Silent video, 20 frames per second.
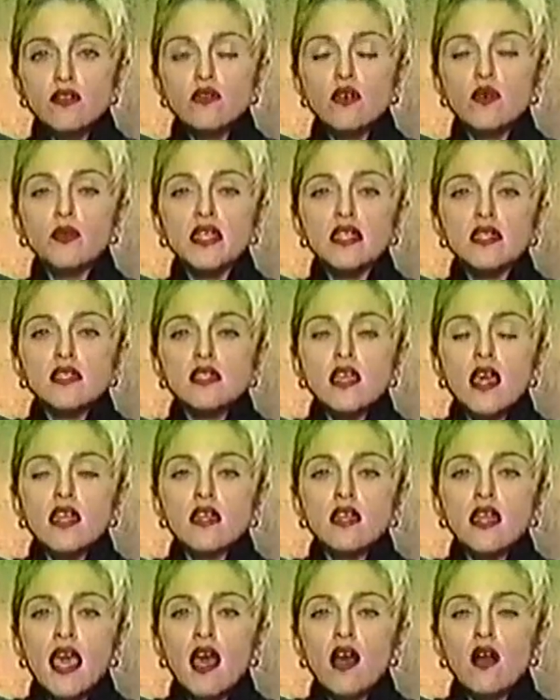And we decided,
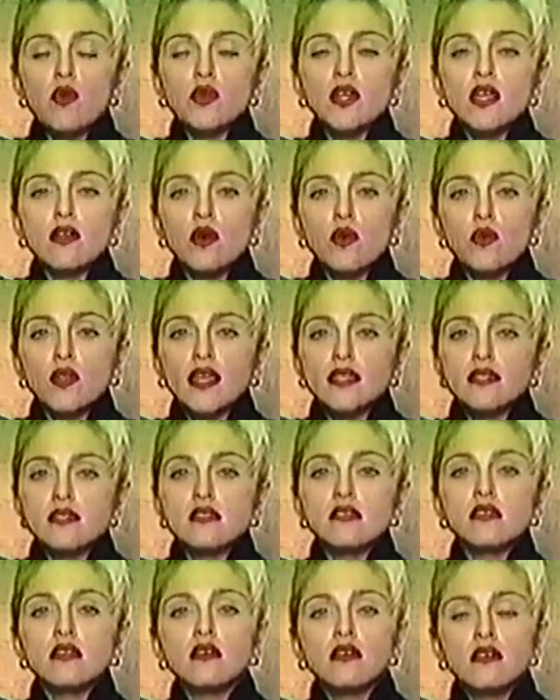hell, you know, let's
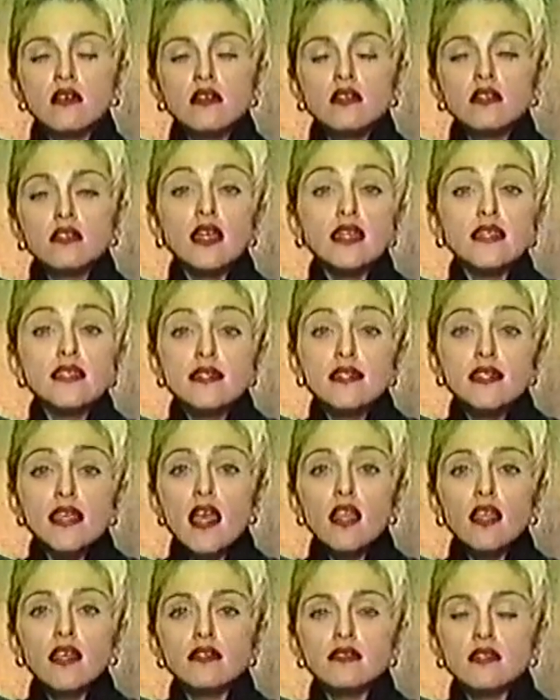
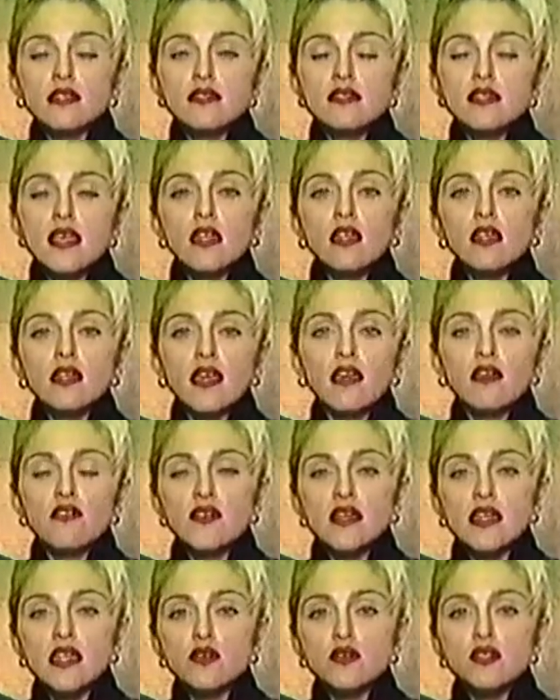sell it. Let's sell it like a
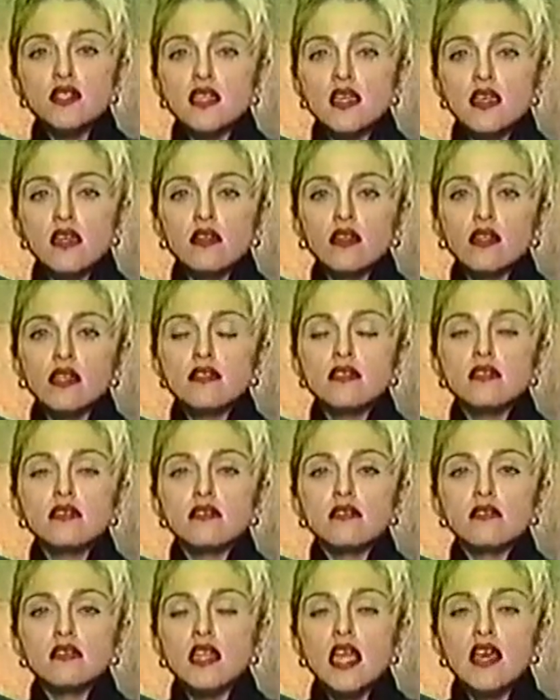video single.
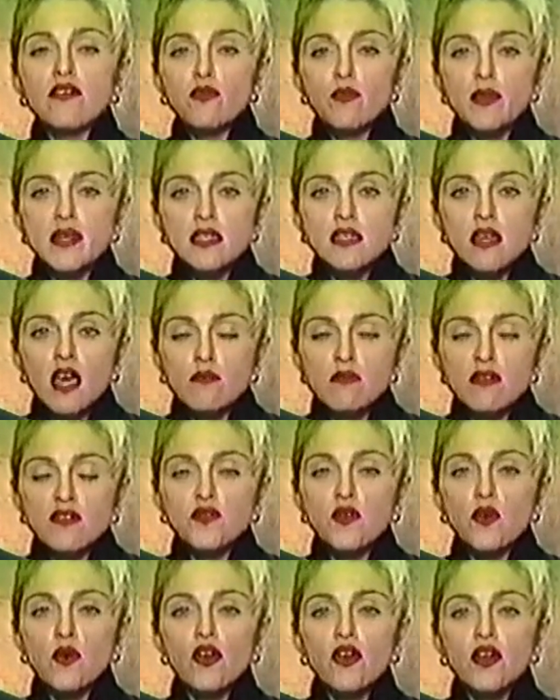It's never been done before.